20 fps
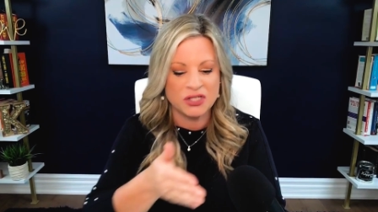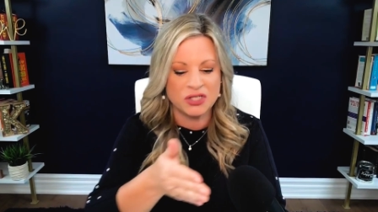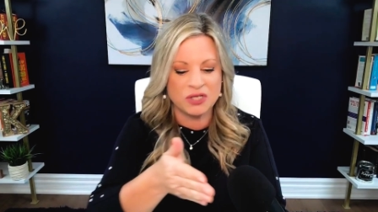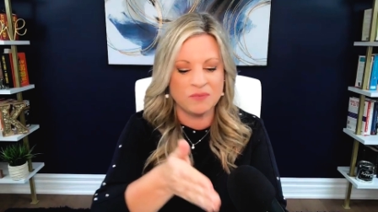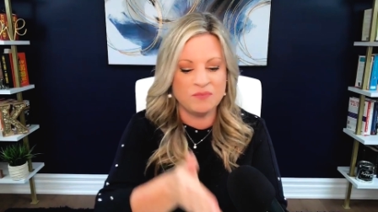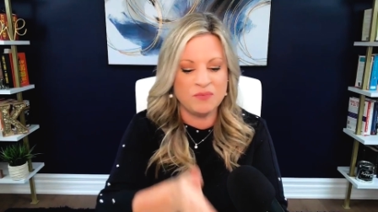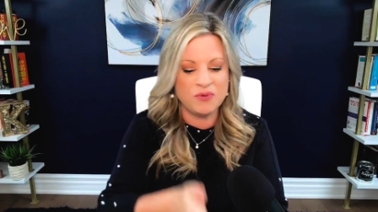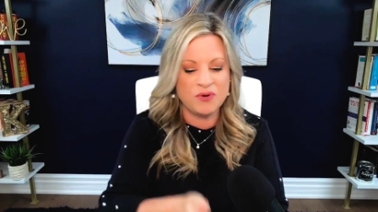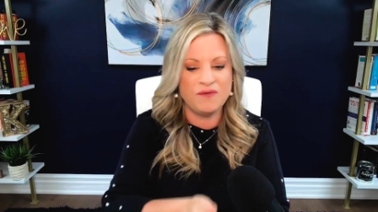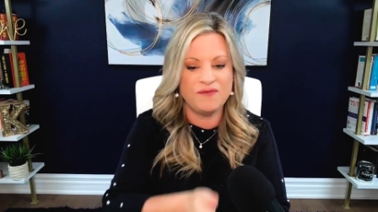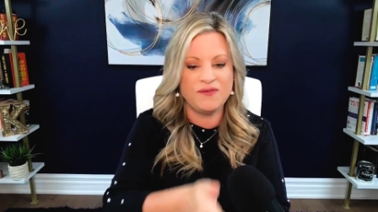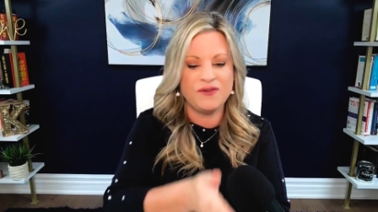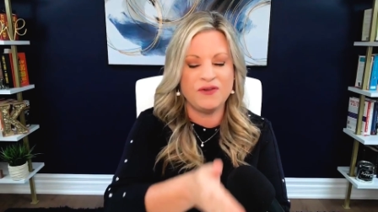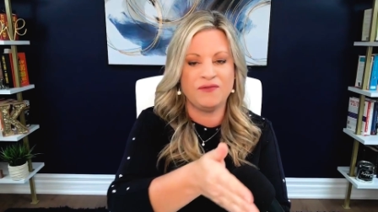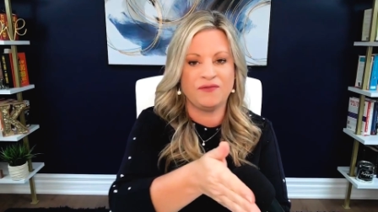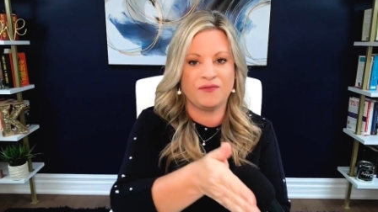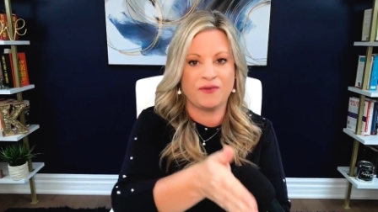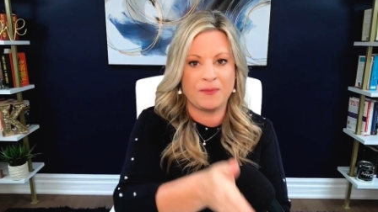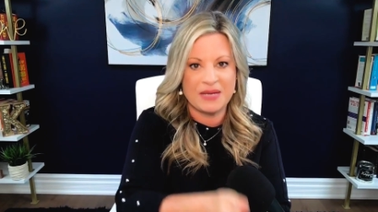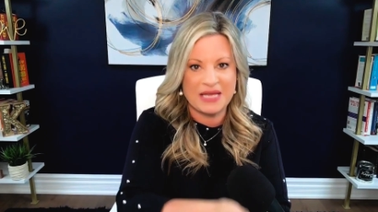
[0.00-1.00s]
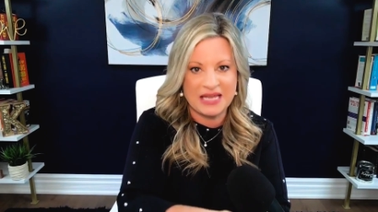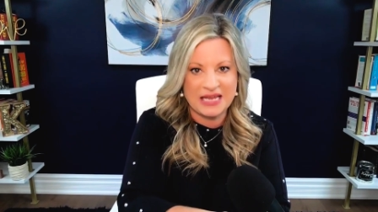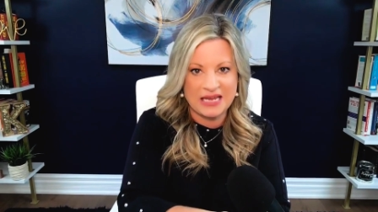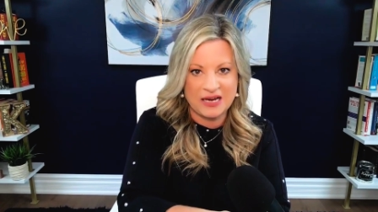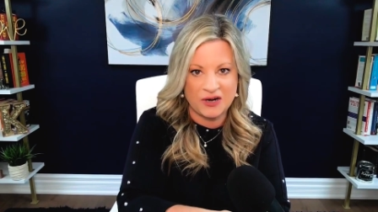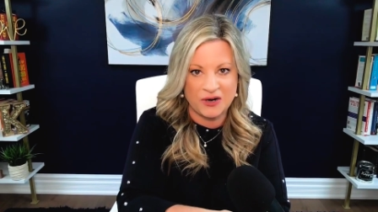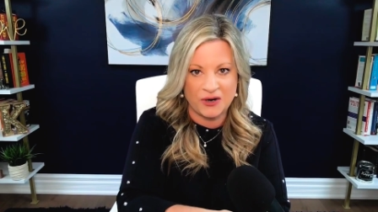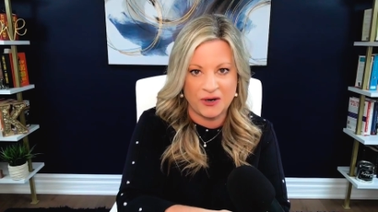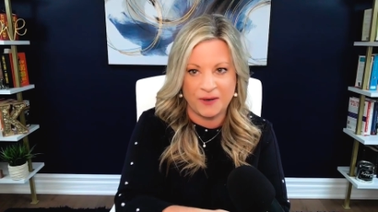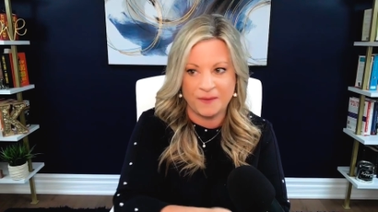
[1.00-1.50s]
to move you from
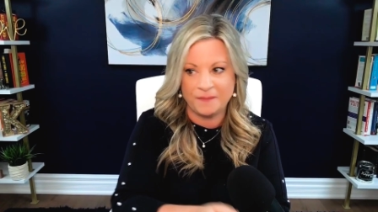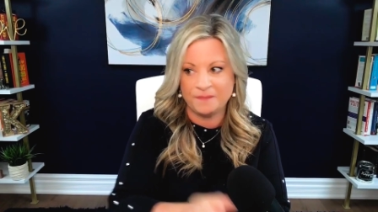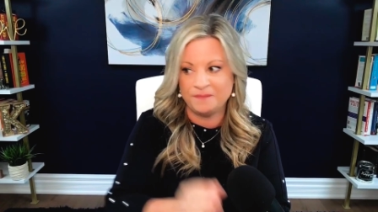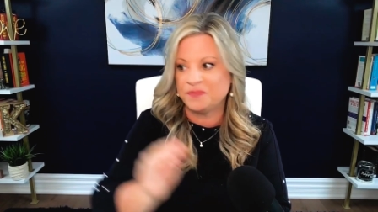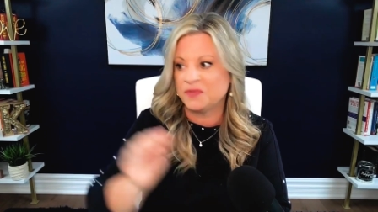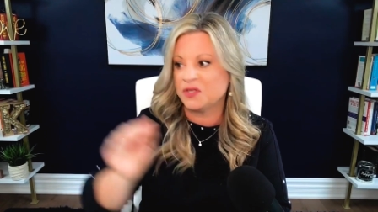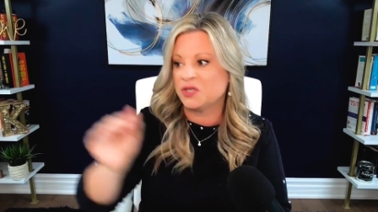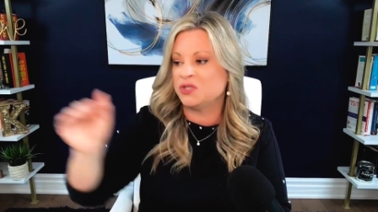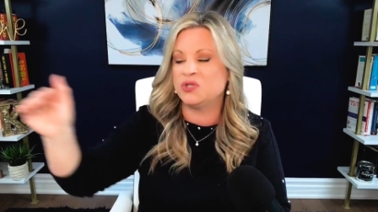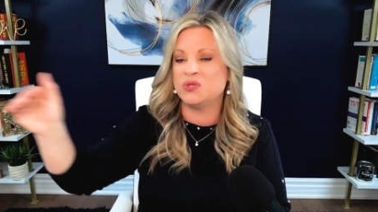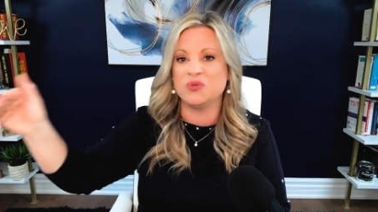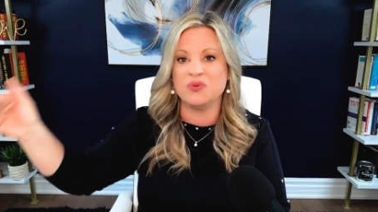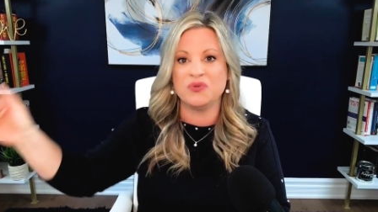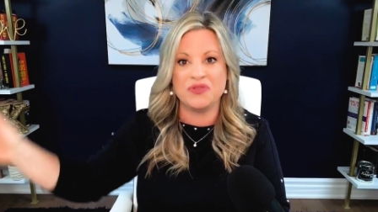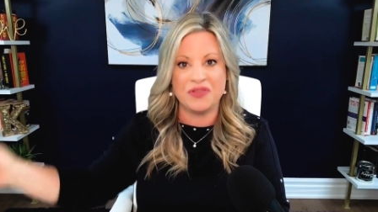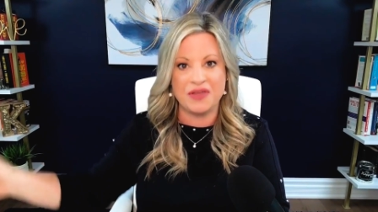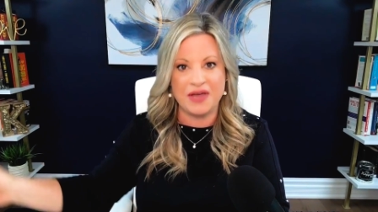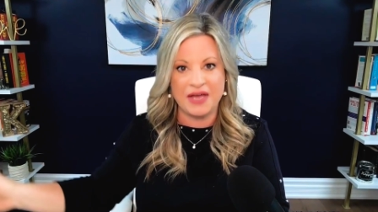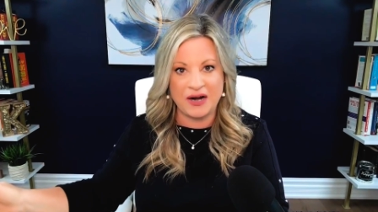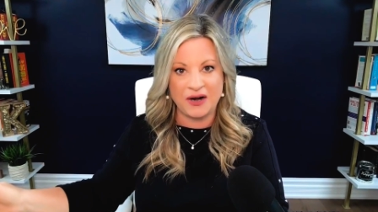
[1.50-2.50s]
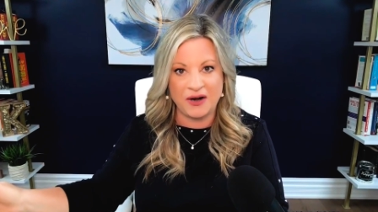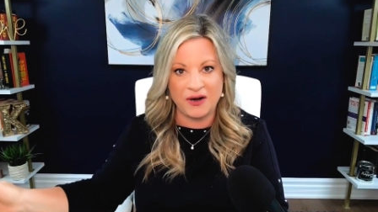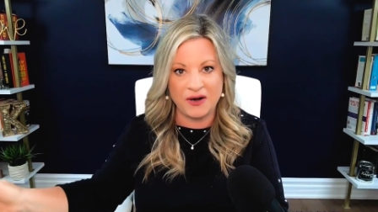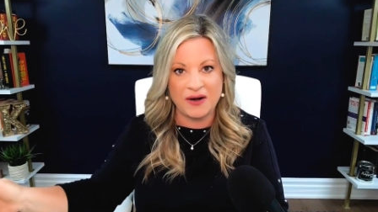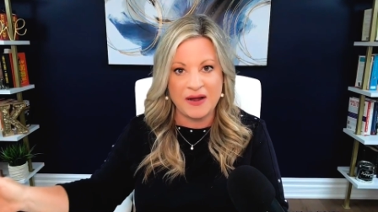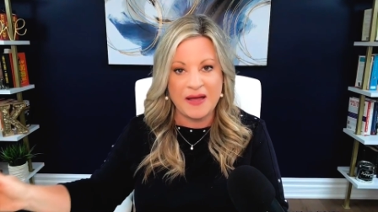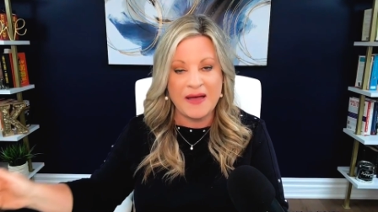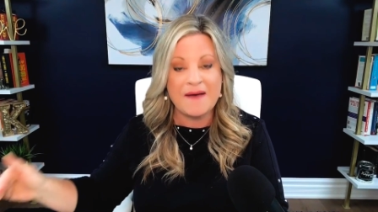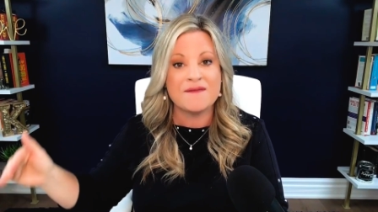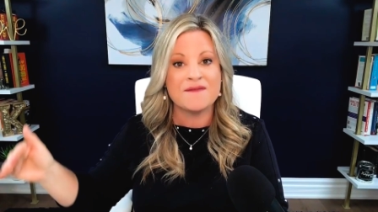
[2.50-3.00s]
here to
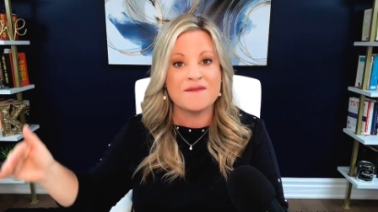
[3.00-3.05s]
there